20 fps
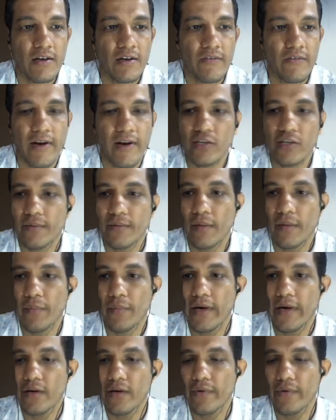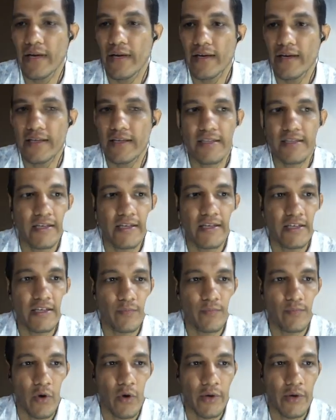velocity of the plate, we can consider here
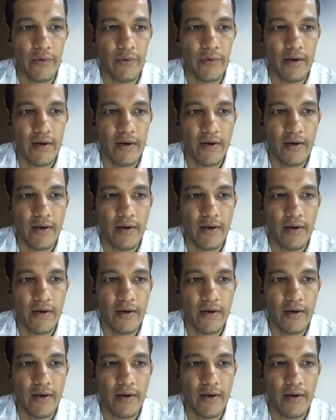small u.